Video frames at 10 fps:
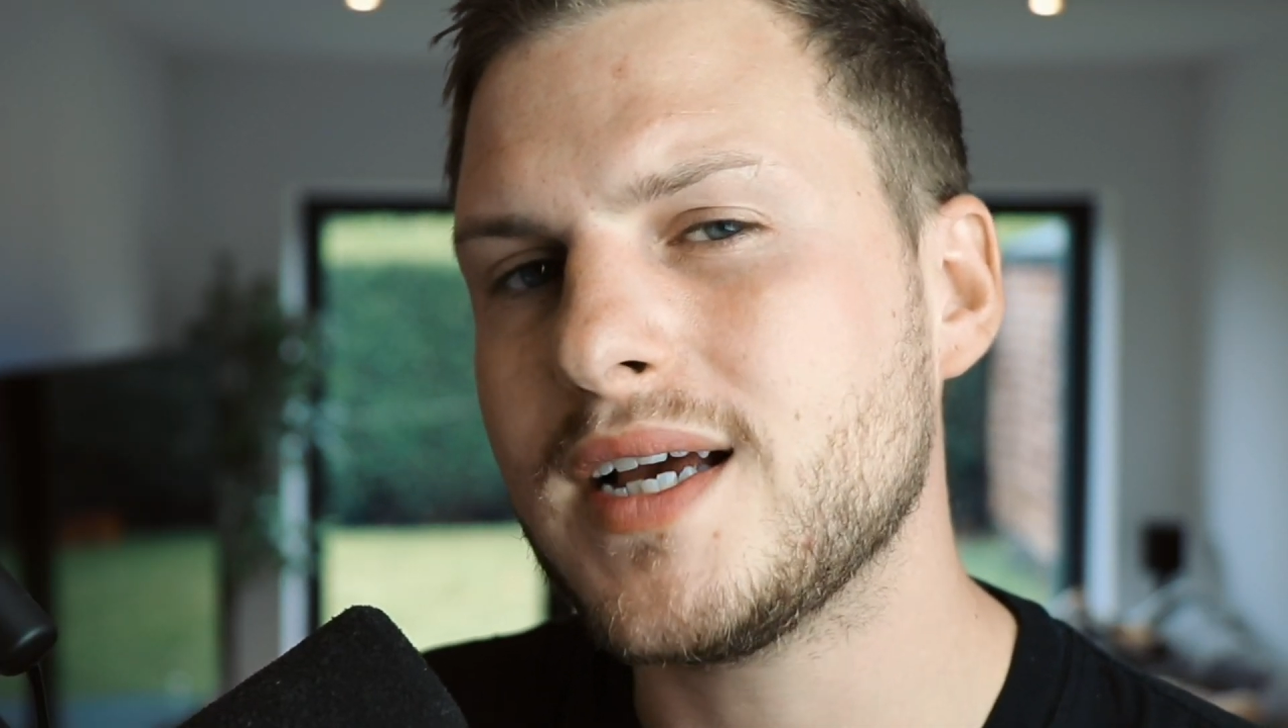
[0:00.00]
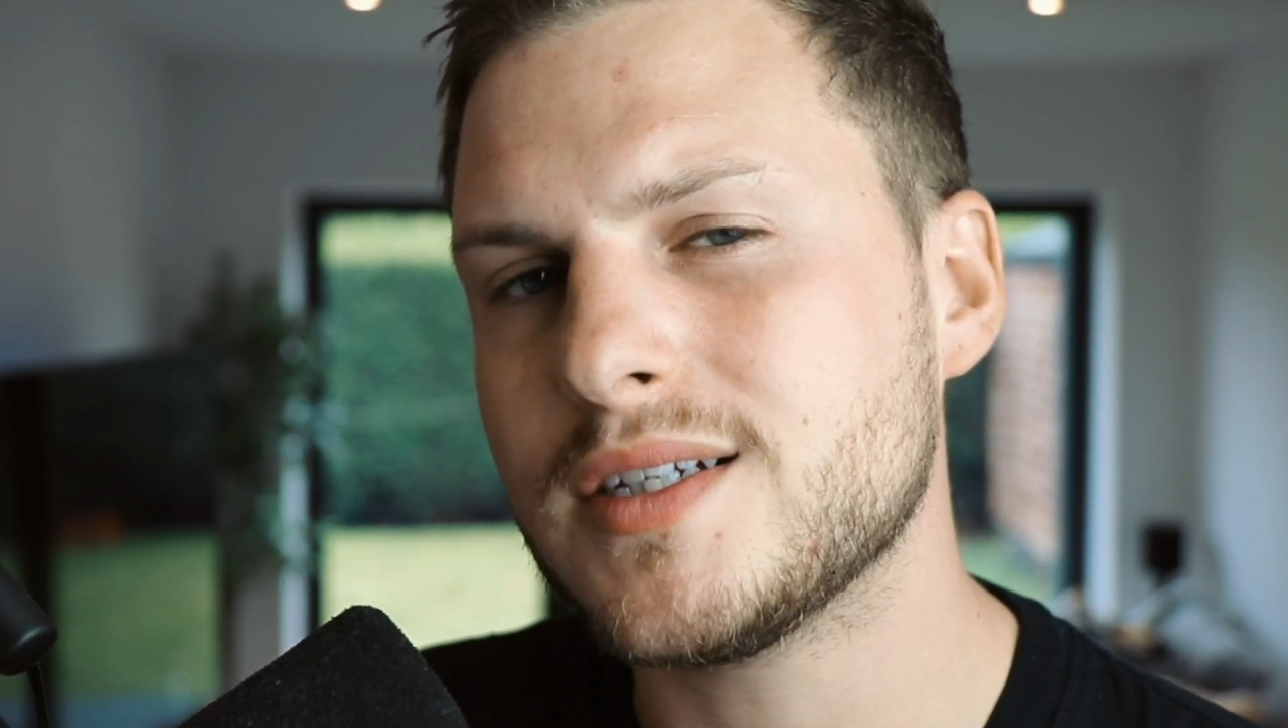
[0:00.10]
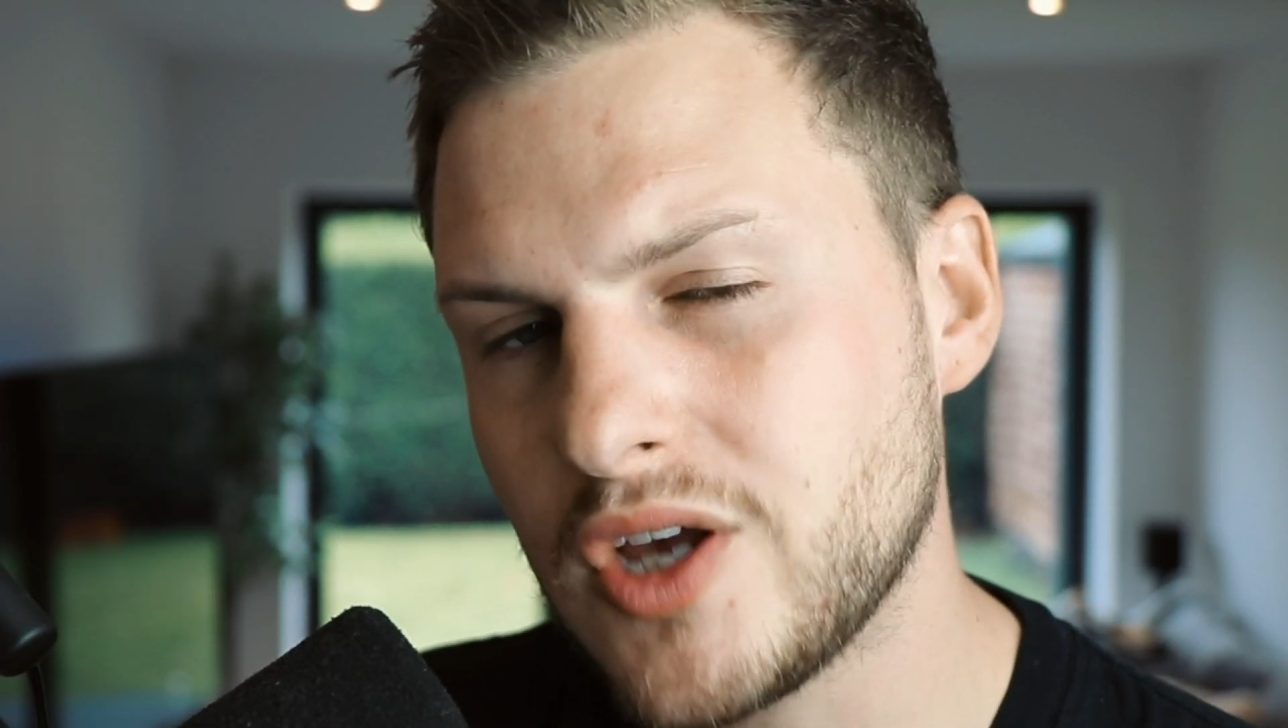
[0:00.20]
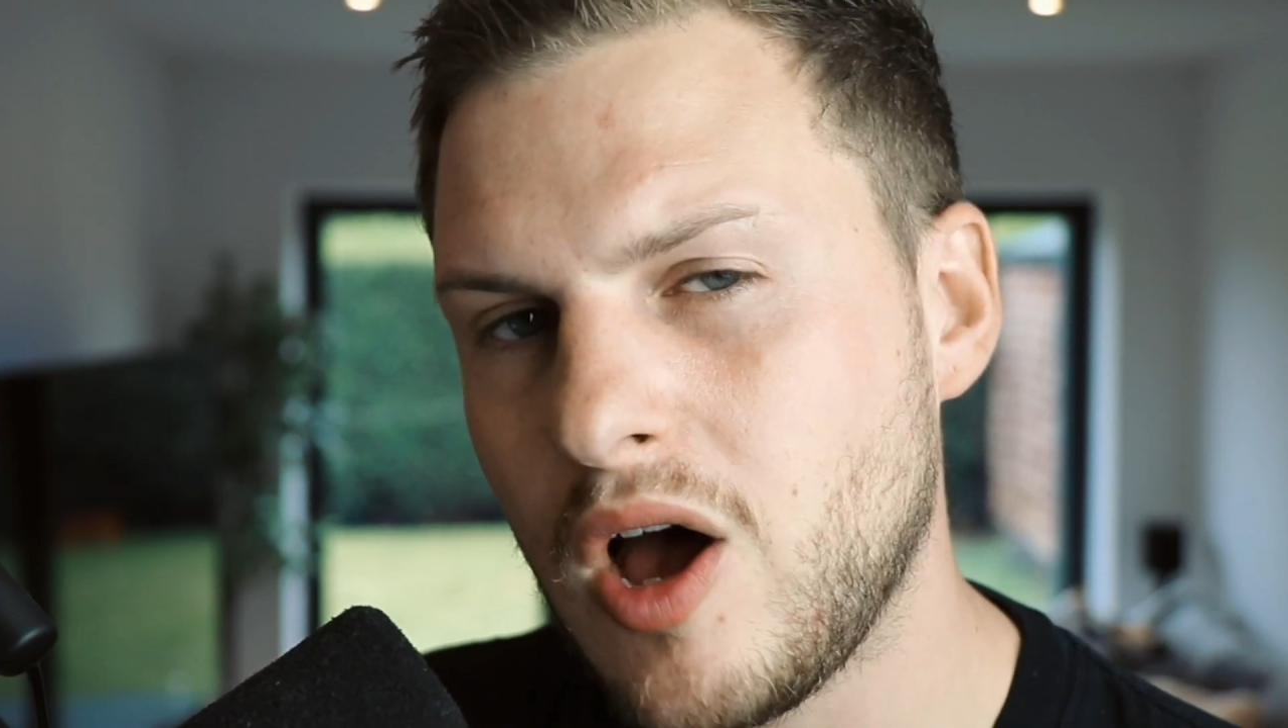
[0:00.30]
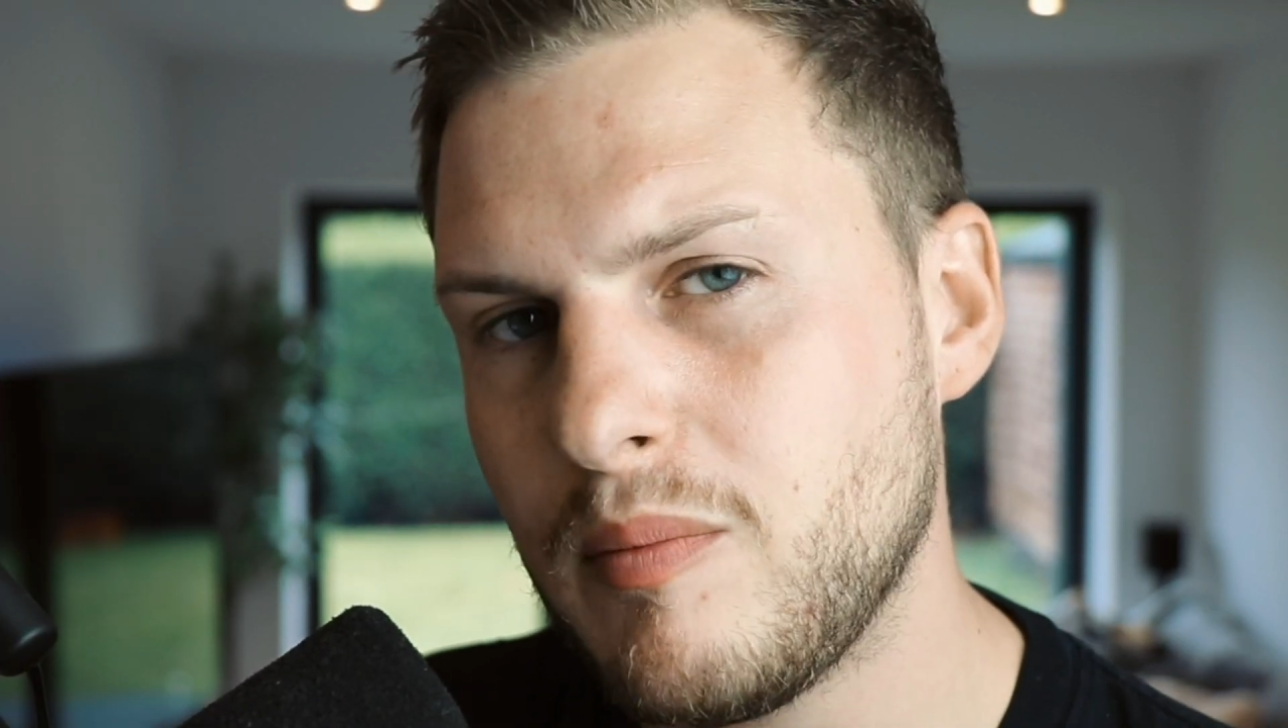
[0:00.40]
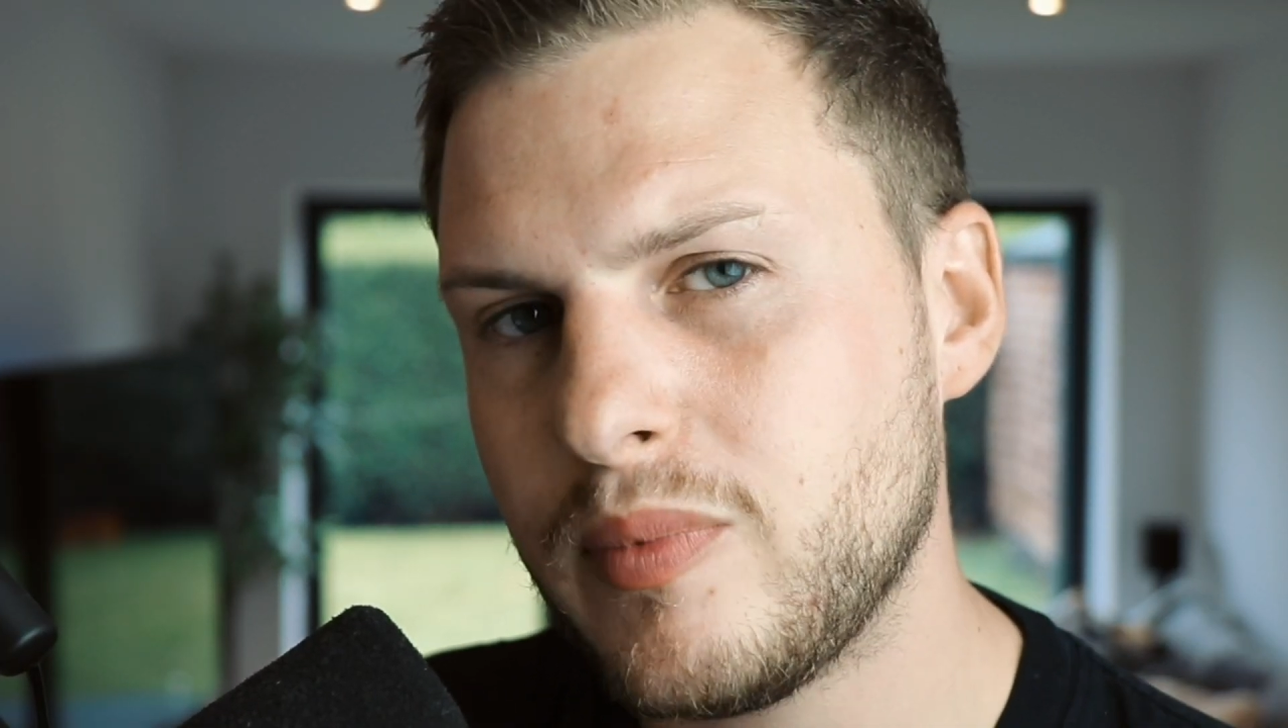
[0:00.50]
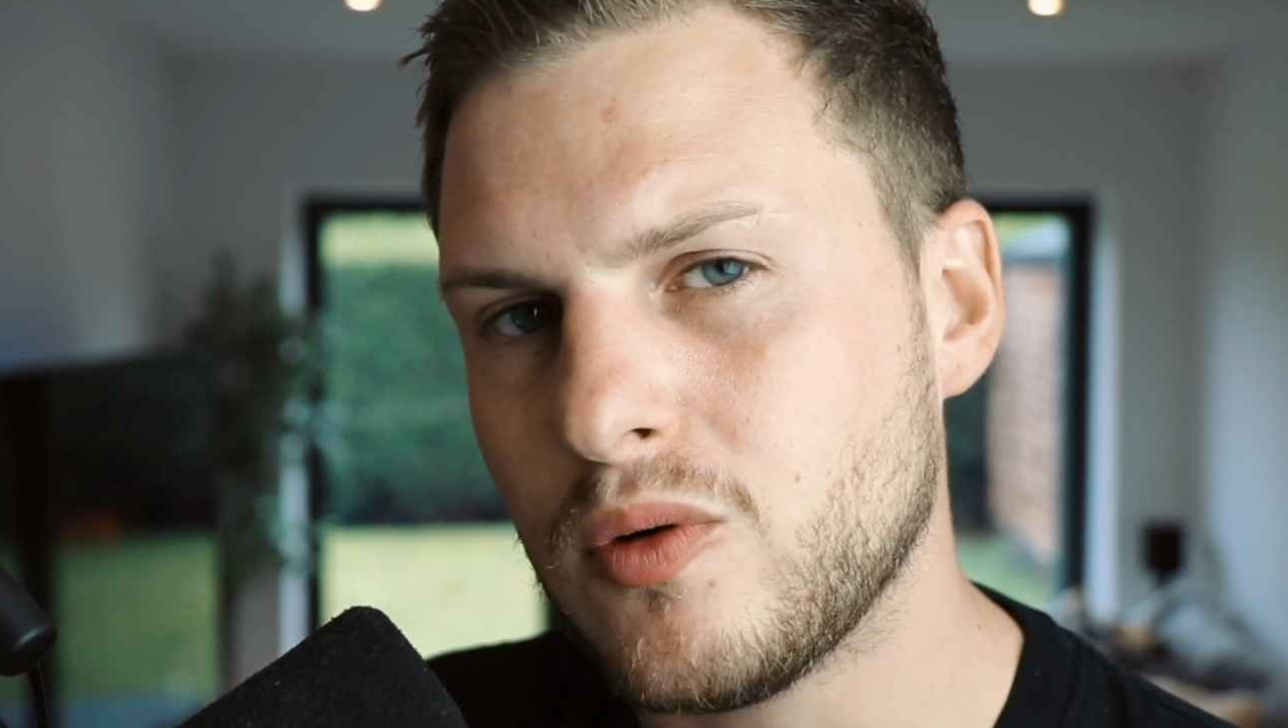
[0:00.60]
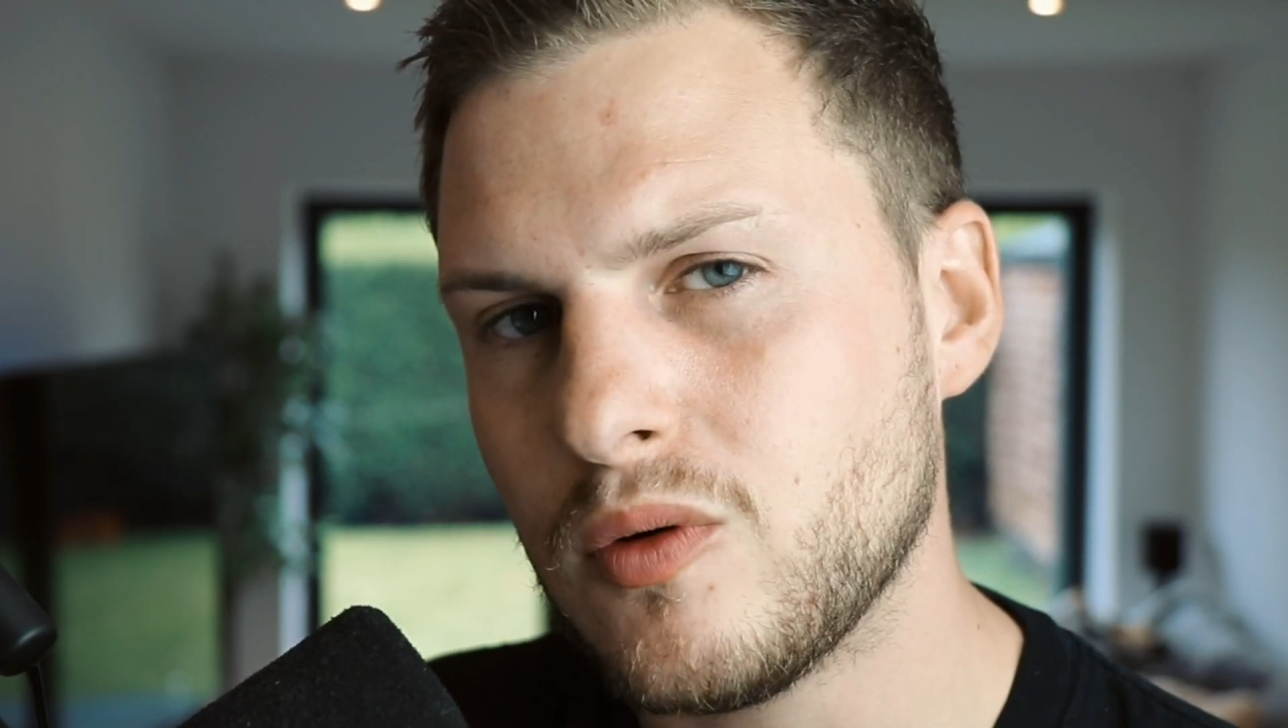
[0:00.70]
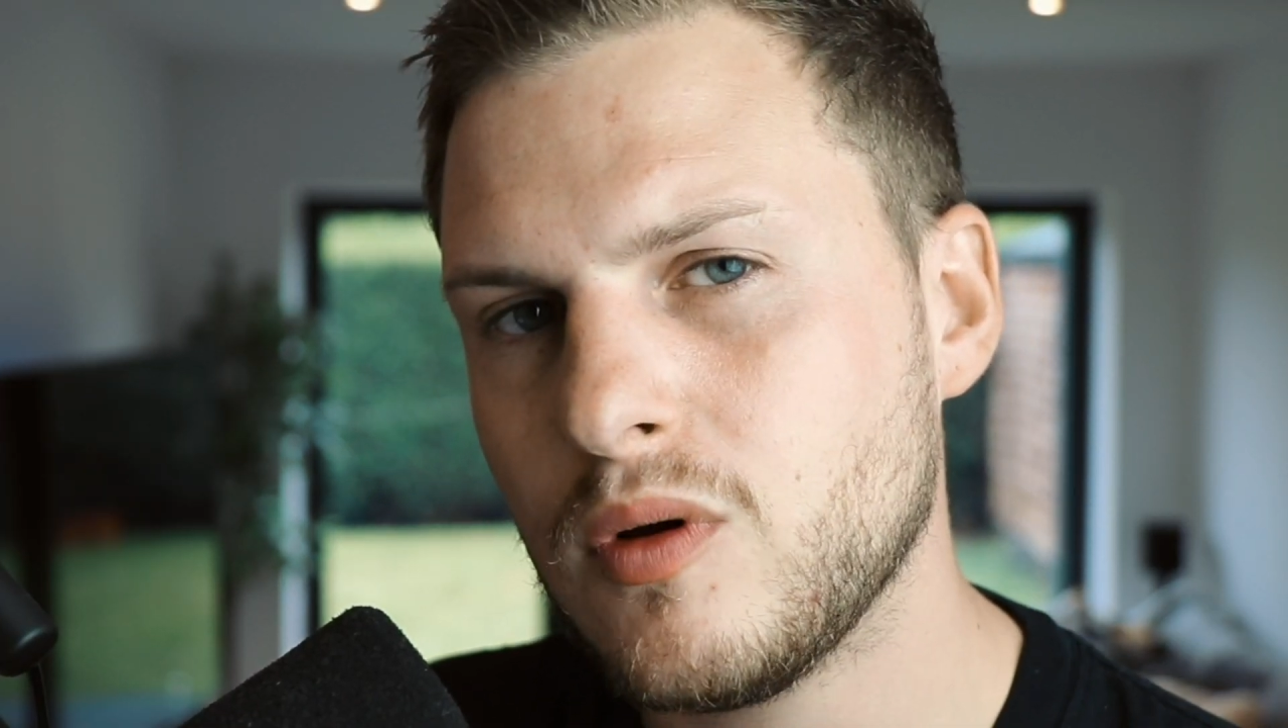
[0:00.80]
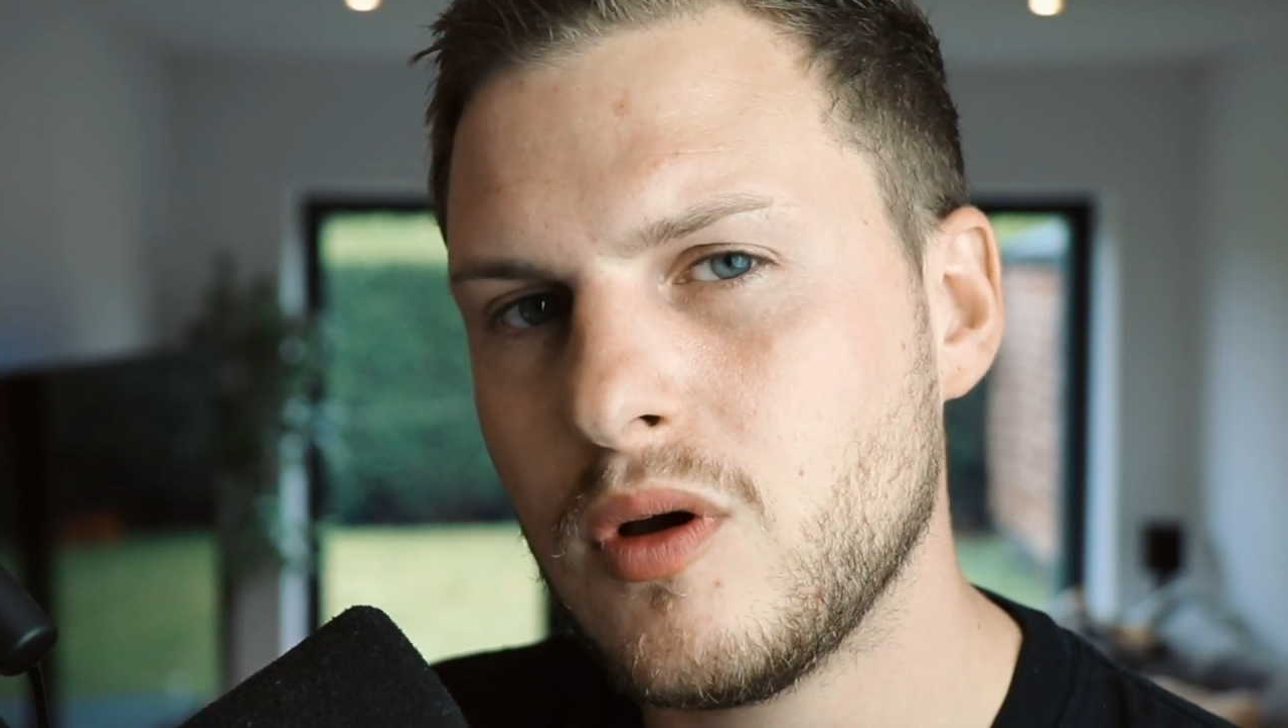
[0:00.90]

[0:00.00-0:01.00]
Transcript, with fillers: example